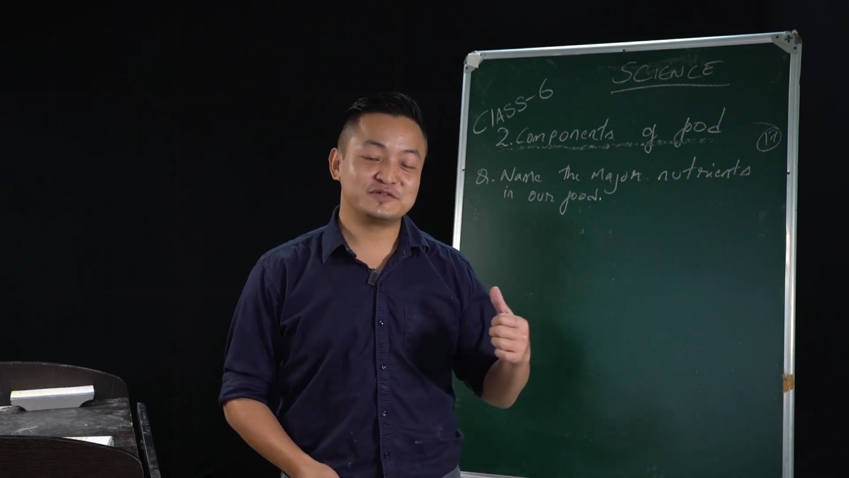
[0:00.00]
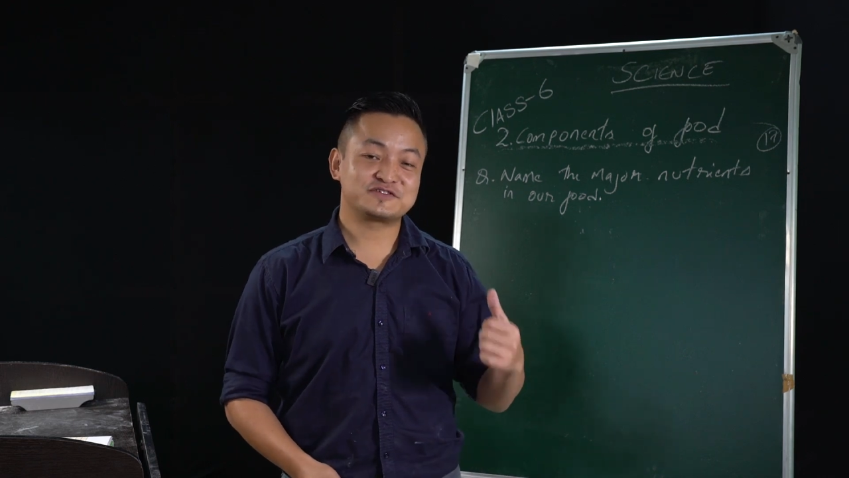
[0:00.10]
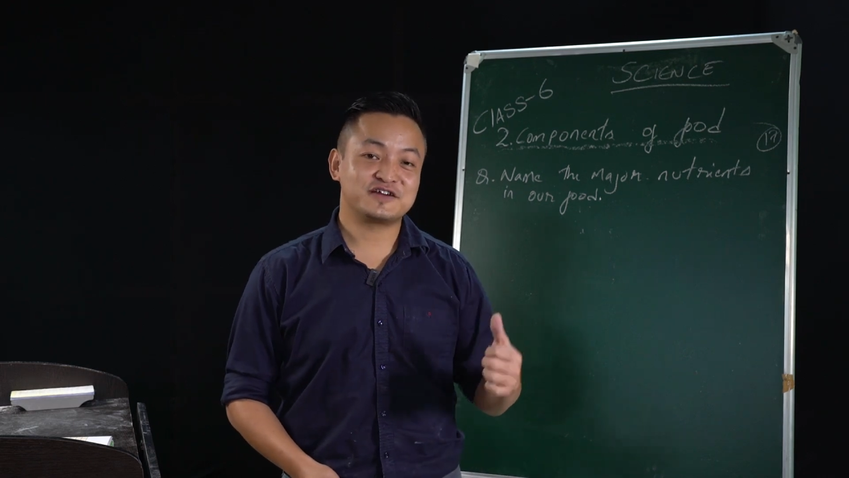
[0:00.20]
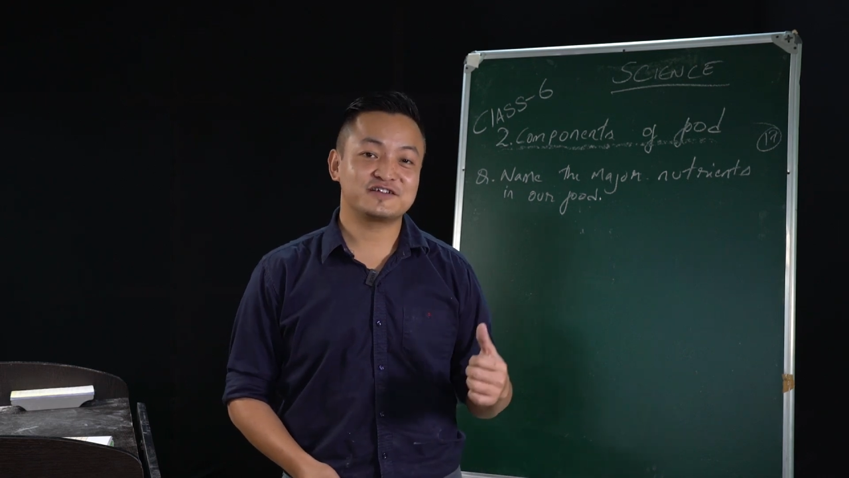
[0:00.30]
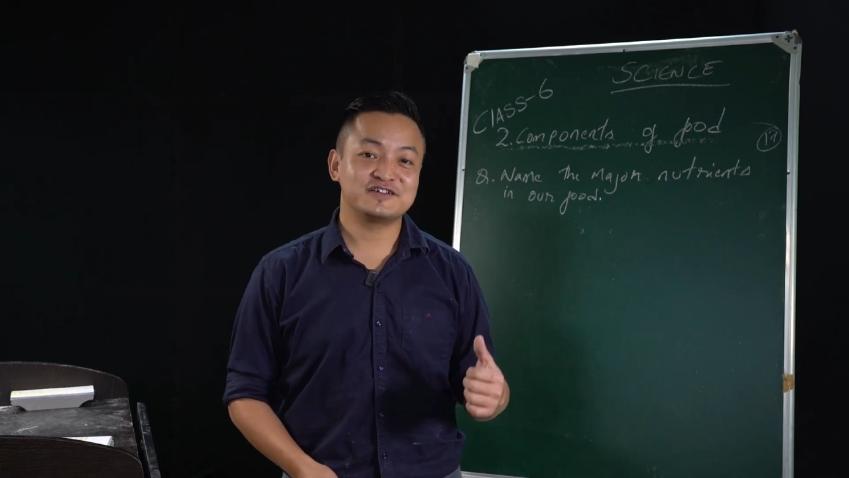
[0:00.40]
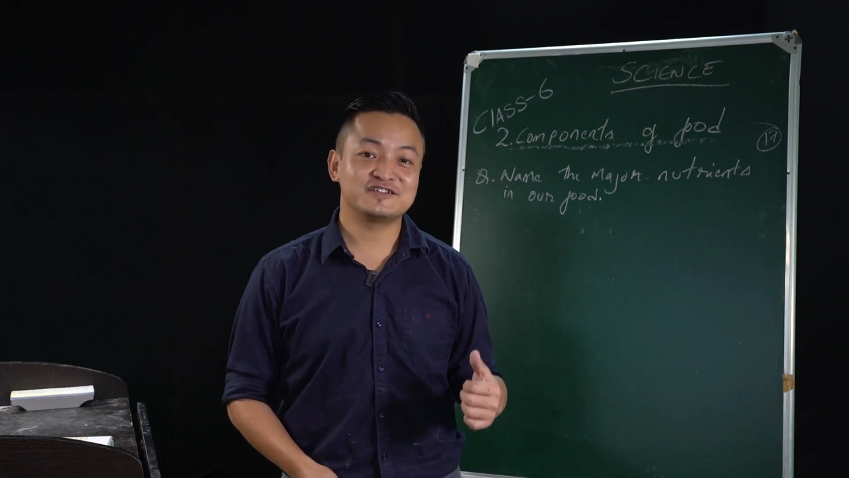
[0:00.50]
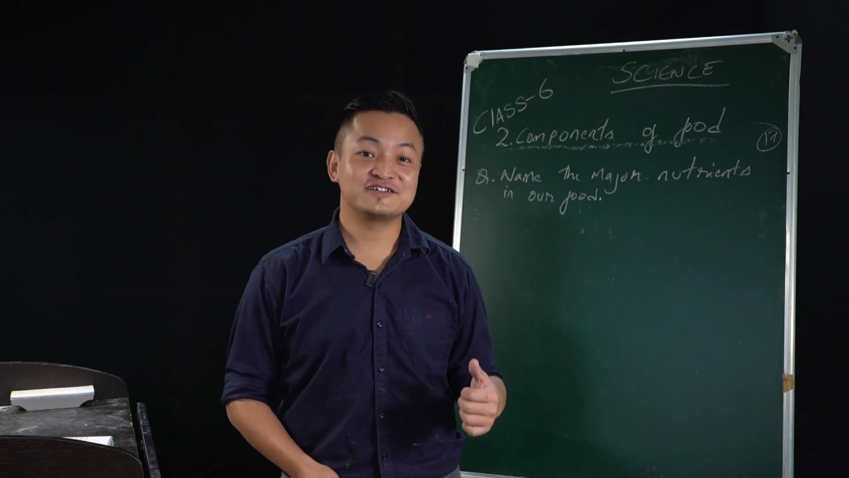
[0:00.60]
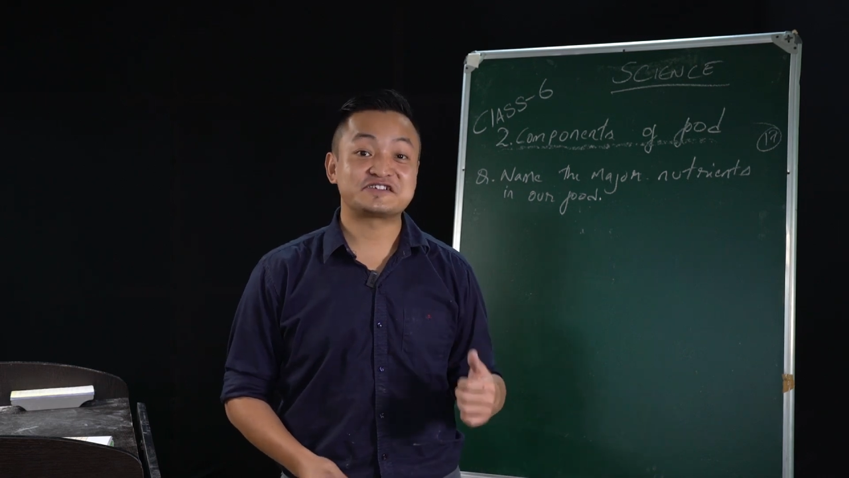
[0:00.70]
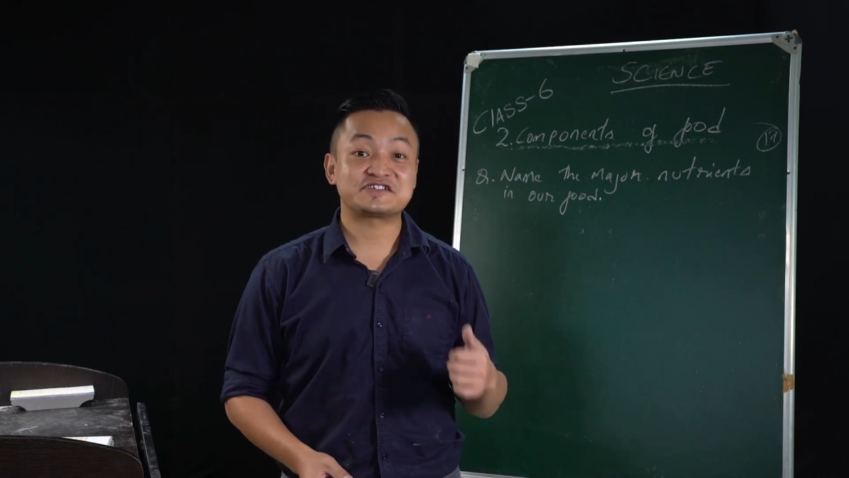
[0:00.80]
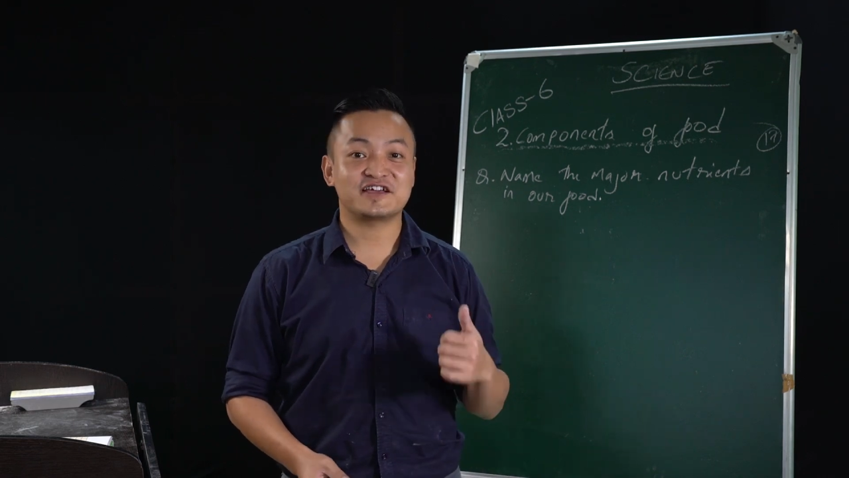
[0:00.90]
starting
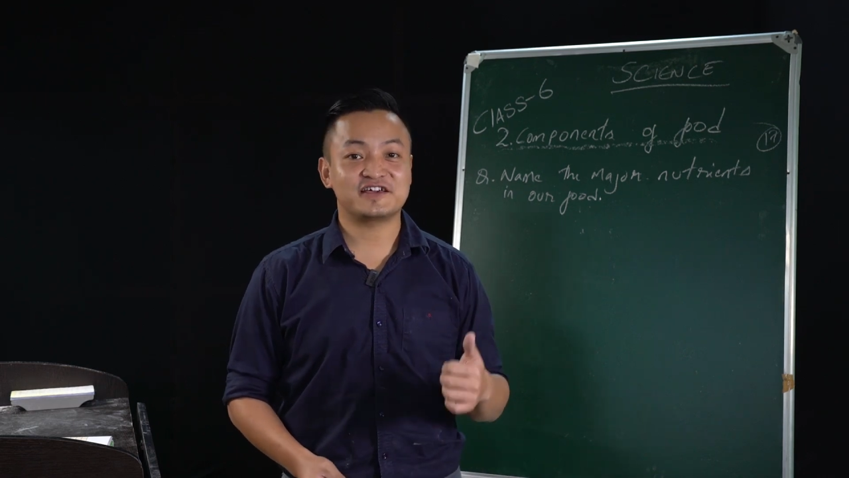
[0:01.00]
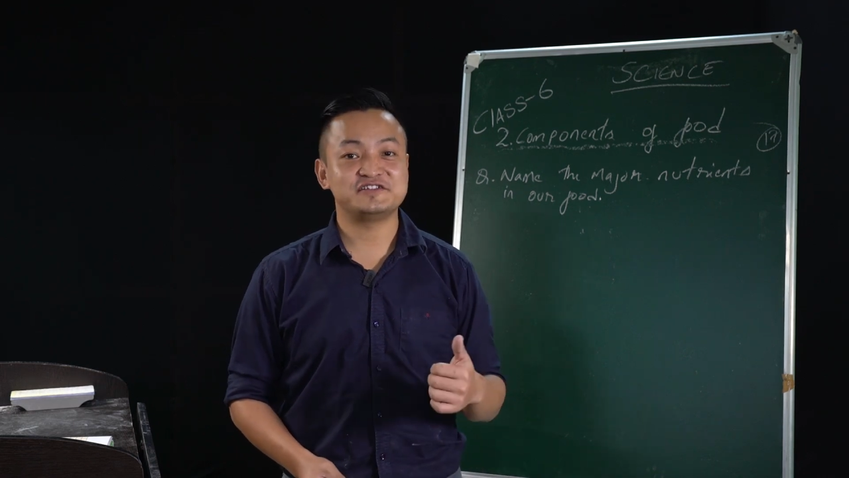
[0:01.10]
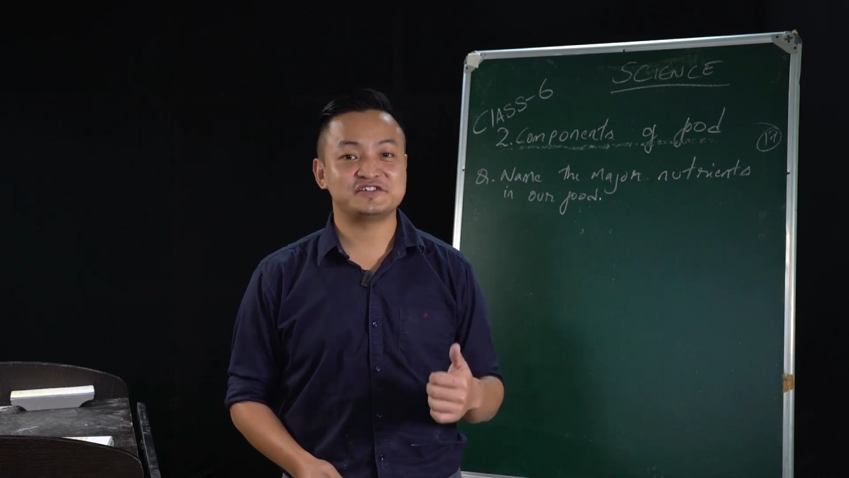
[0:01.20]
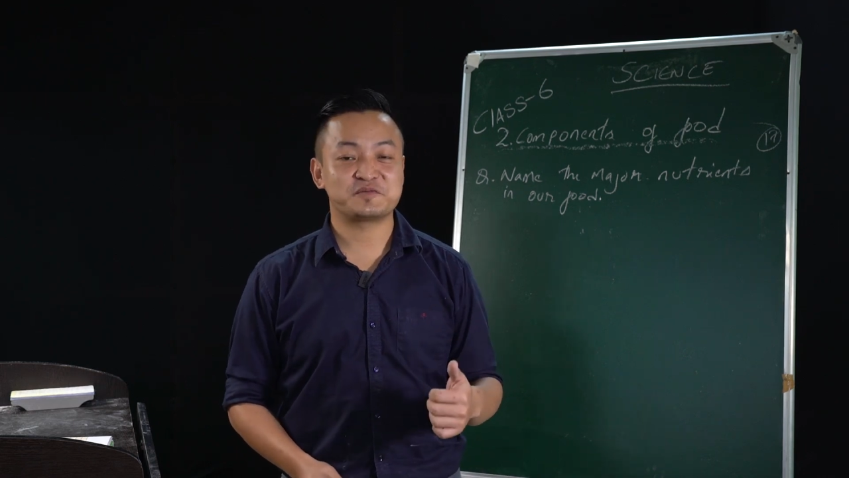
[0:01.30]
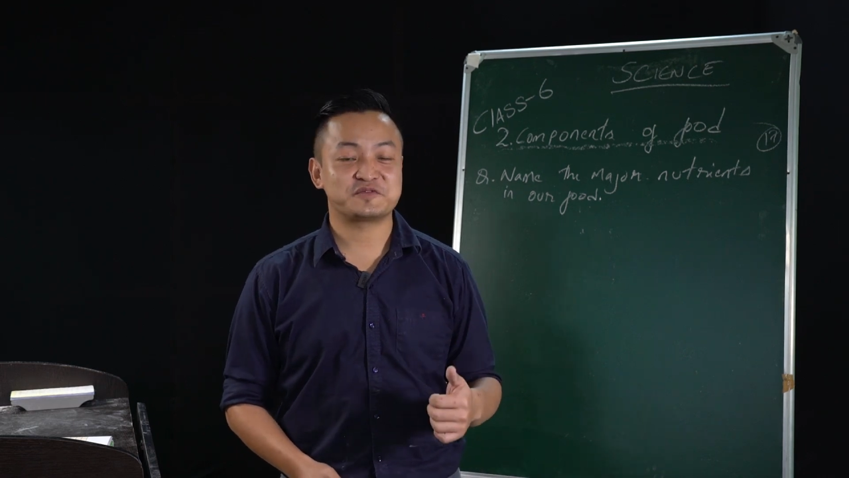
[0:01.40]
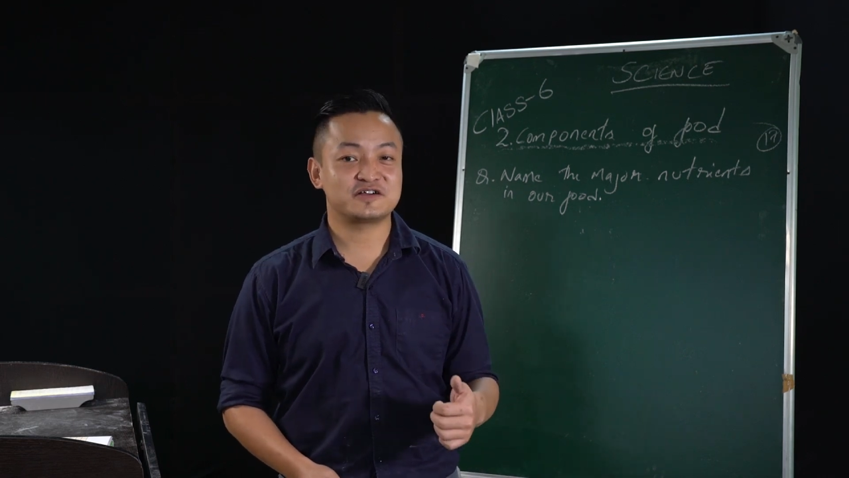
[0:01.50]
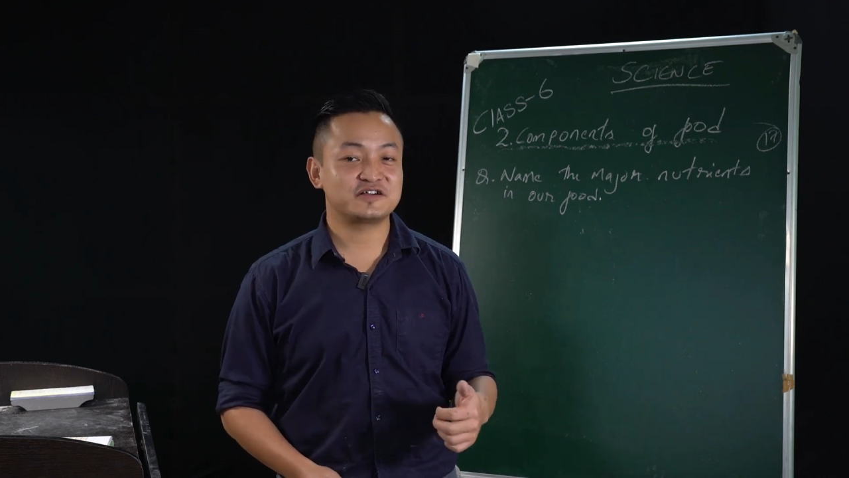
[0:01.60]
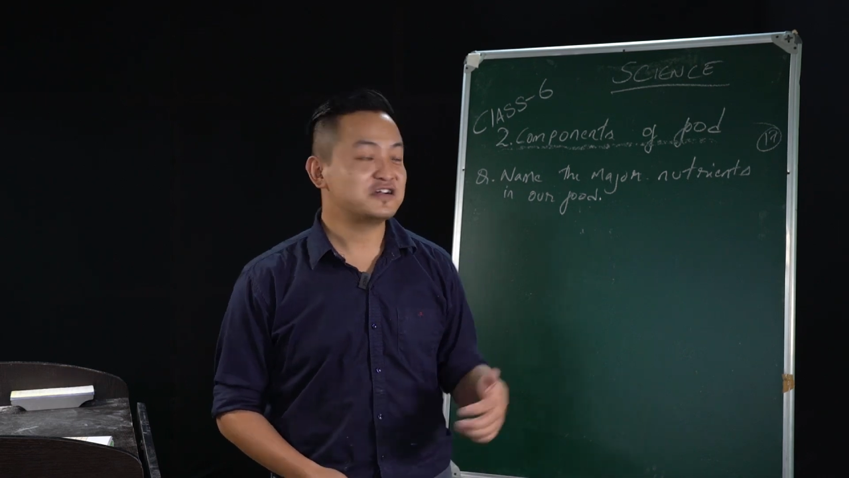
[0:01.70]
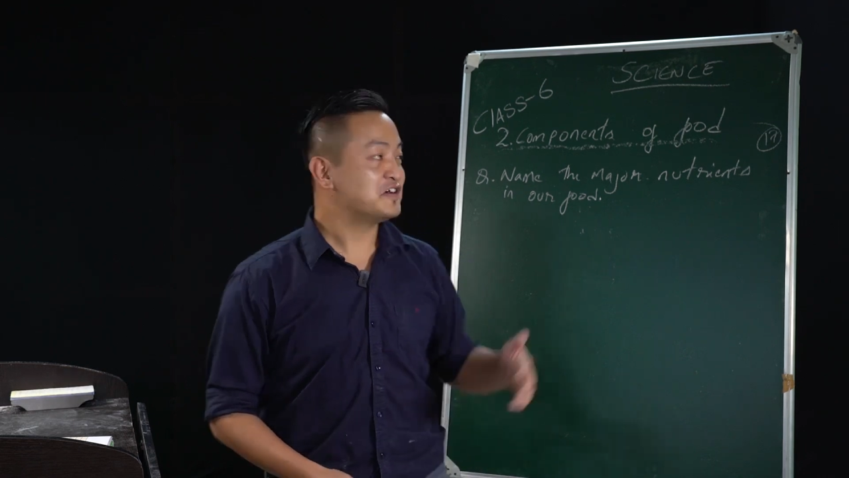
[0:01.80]
the second chapter.